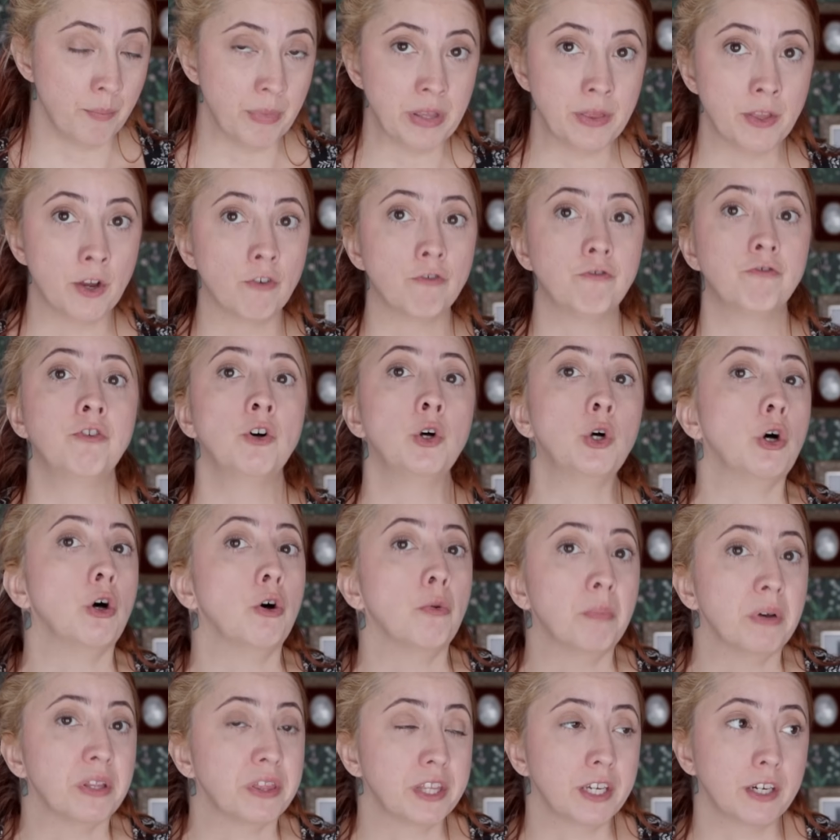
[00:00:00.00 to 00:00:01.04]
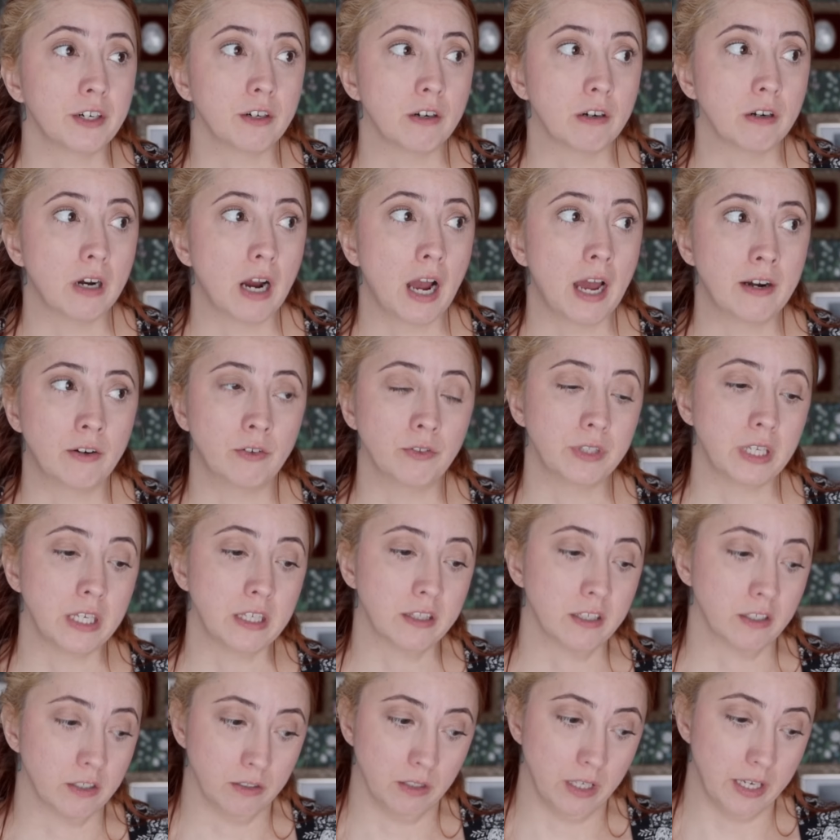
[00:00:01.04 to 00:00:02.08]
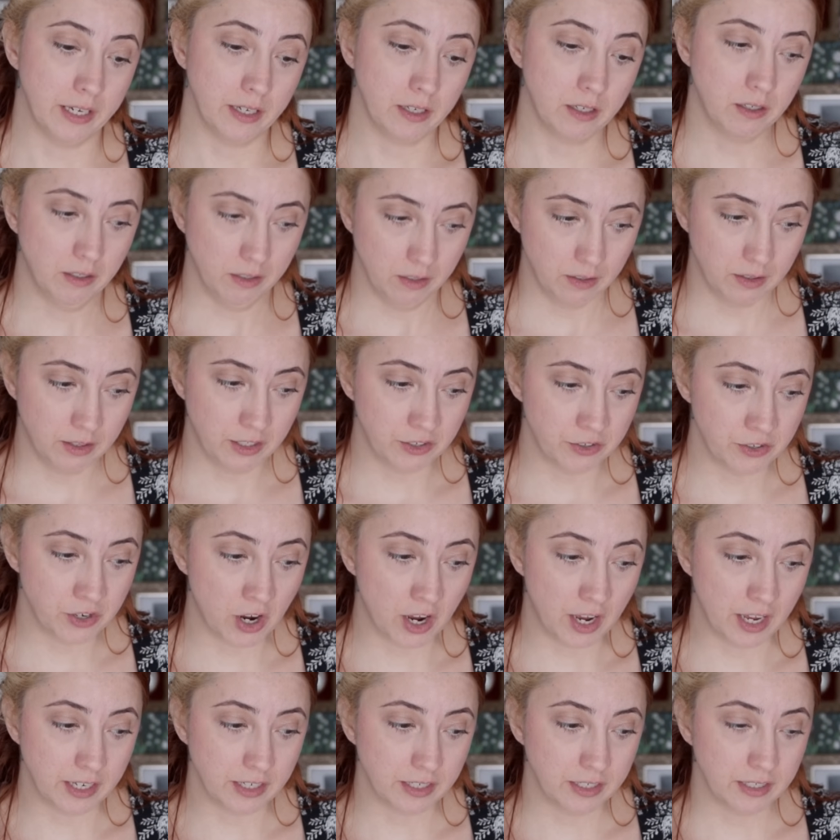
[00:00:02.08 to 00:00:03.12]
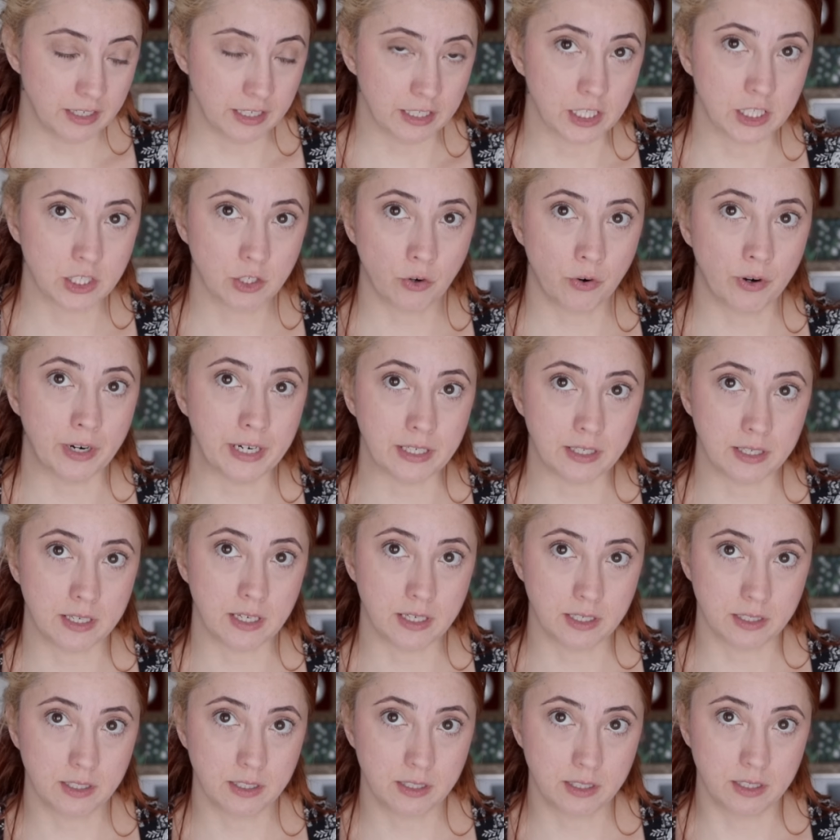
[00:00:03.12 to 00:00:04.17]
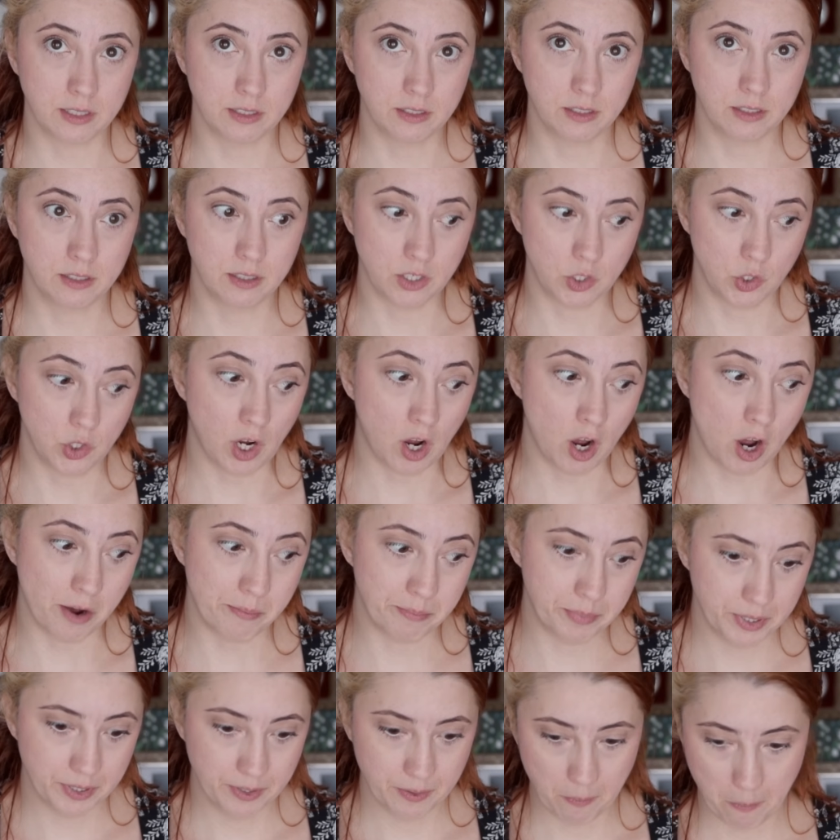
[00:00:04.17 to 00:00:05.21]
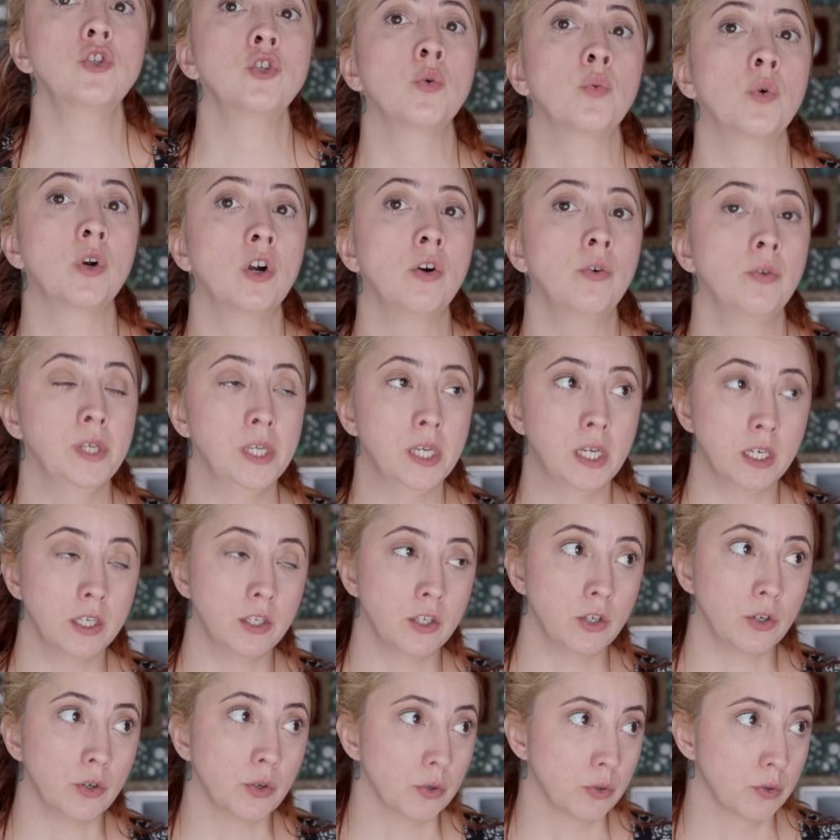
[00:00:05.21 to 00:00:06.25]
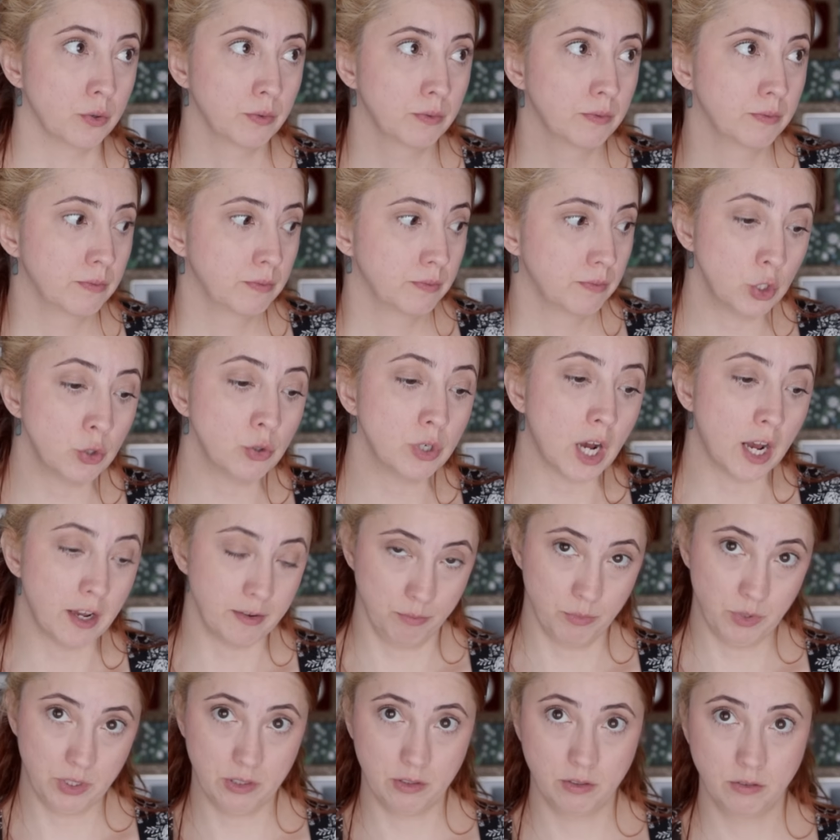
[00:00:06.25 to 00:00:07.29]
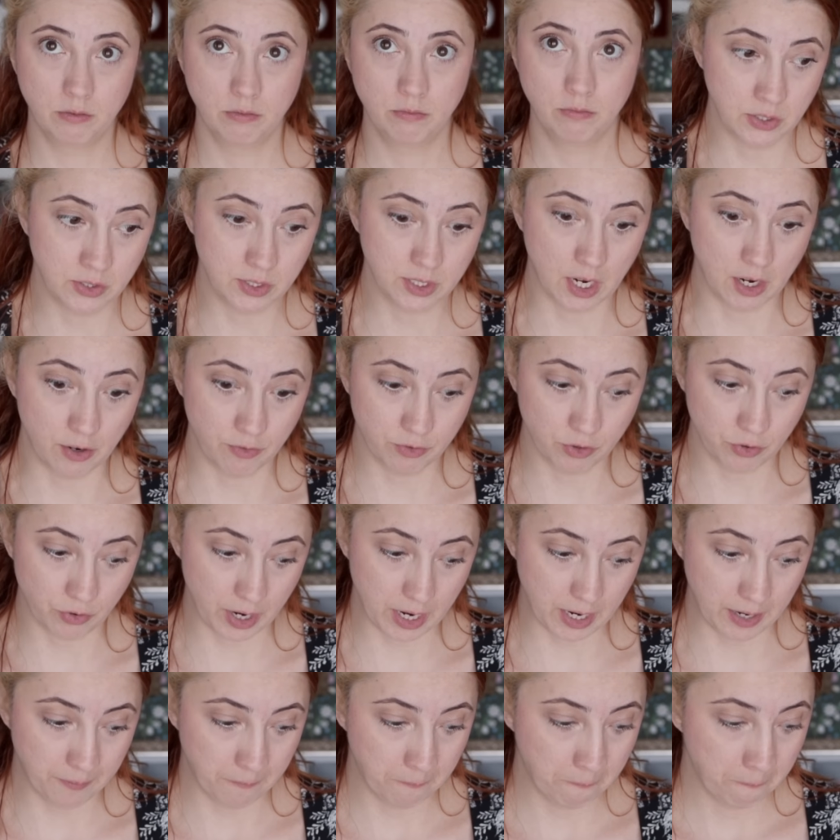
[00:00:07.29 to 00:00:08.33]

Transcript: I mean, they're full, but I don't think they're not as crazy as the top. So we're only gonna do 2 times instead of 3.